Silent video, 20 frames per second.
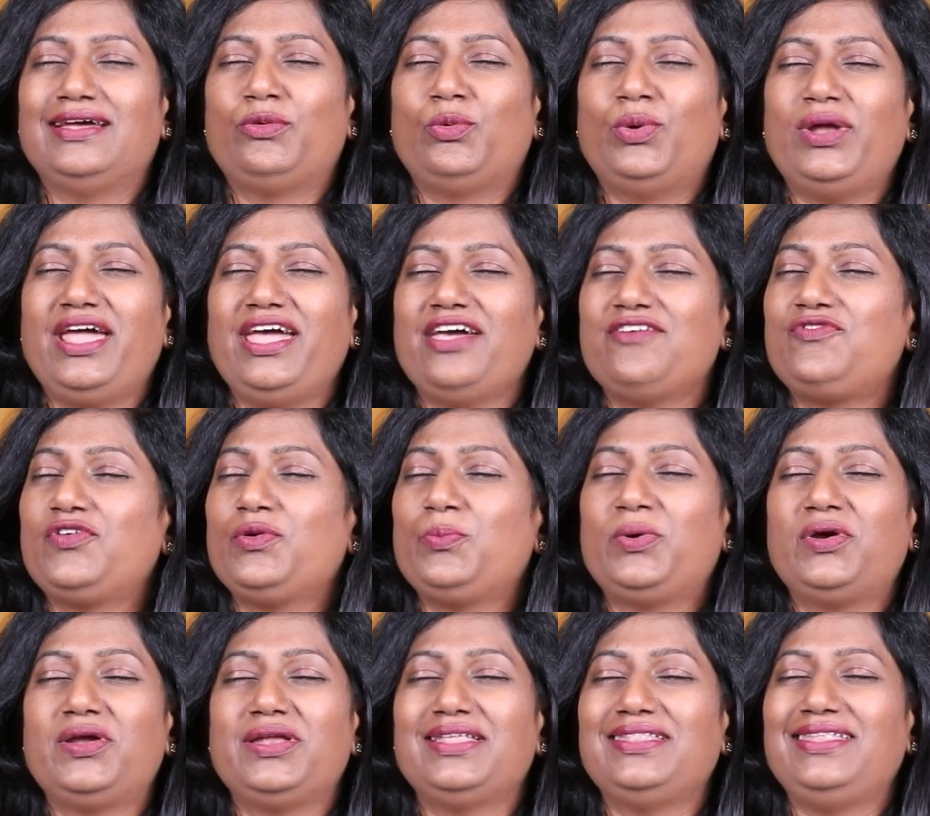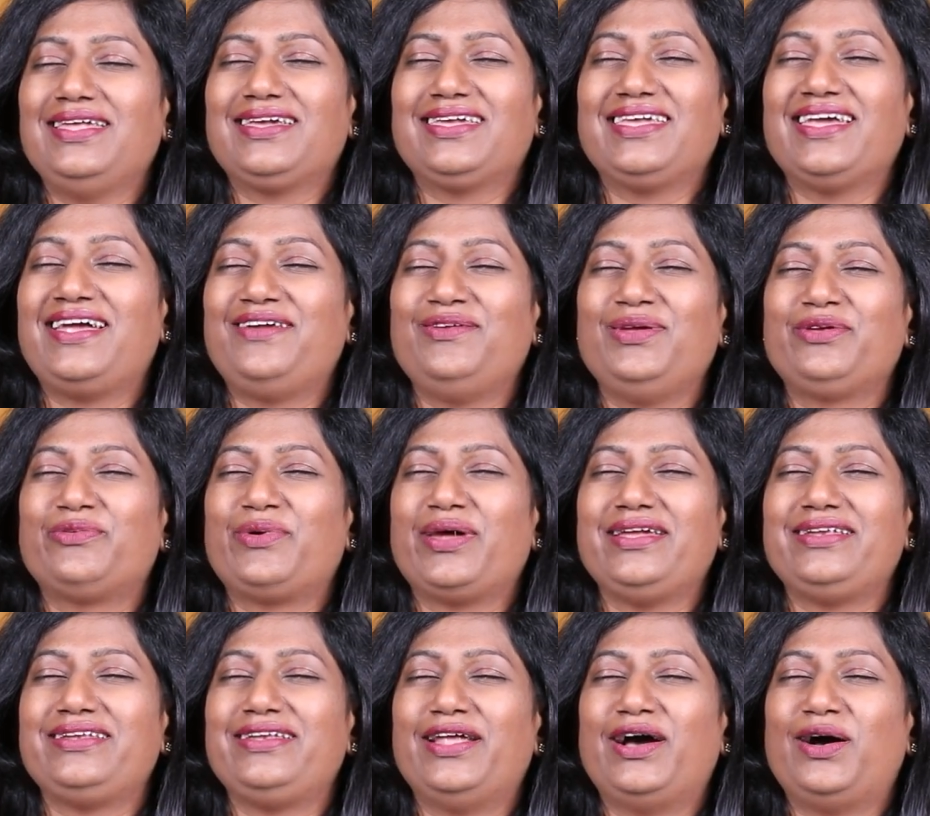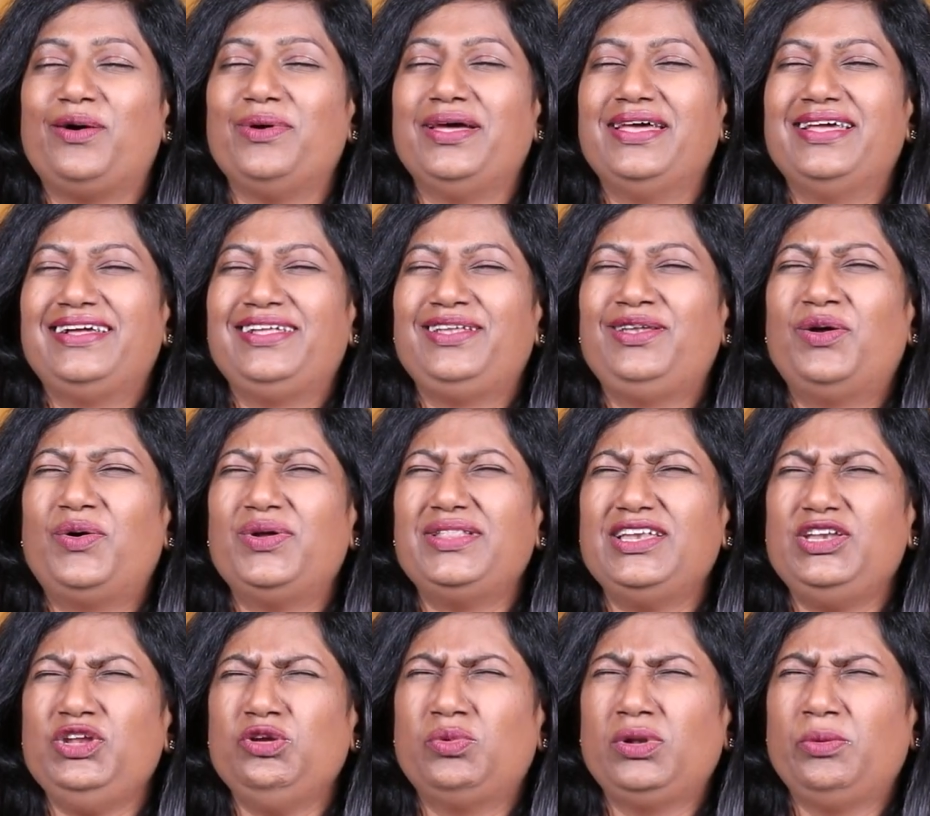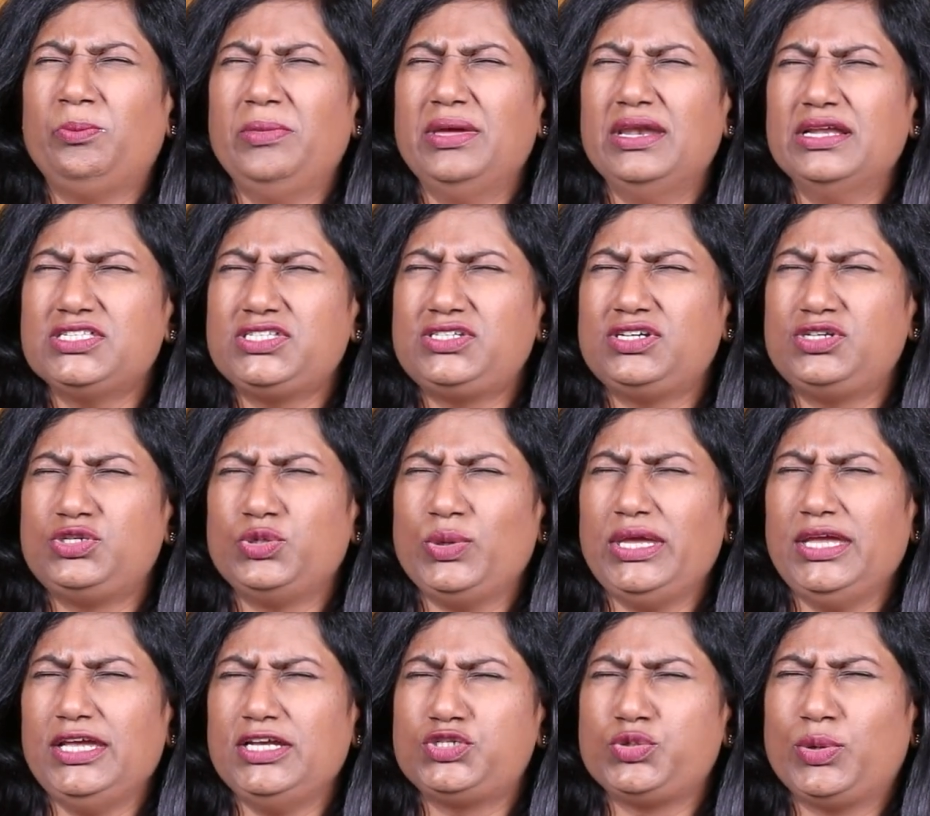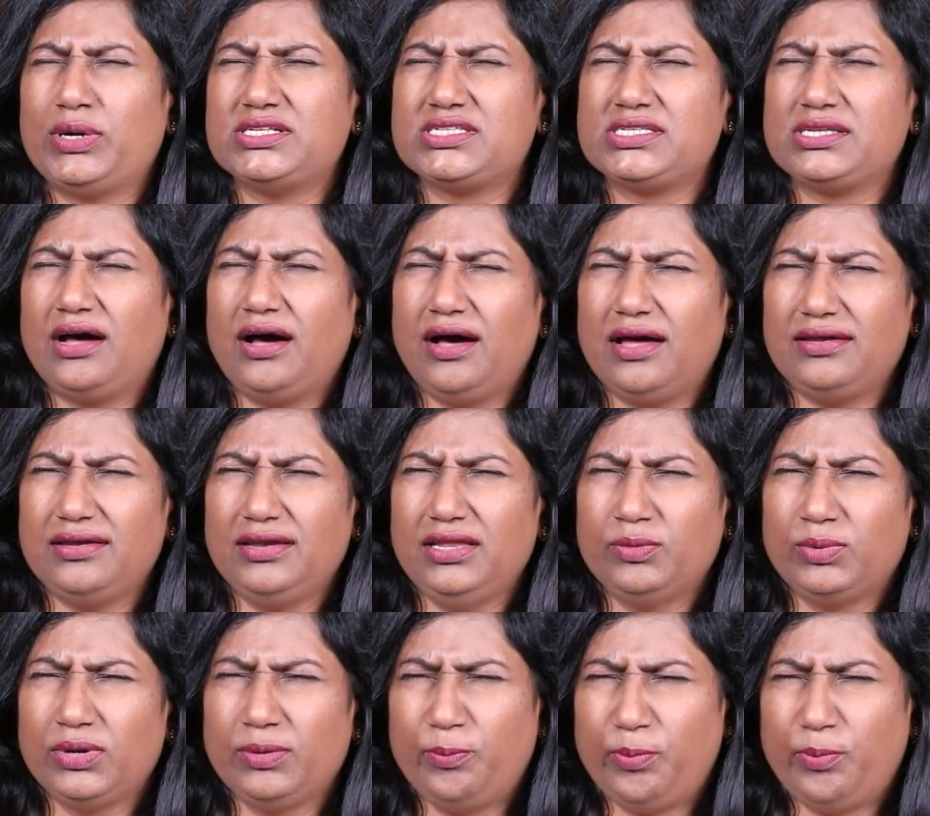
Whatever burden they're carrying right now, Lord, that you will minister to each one's heart and you will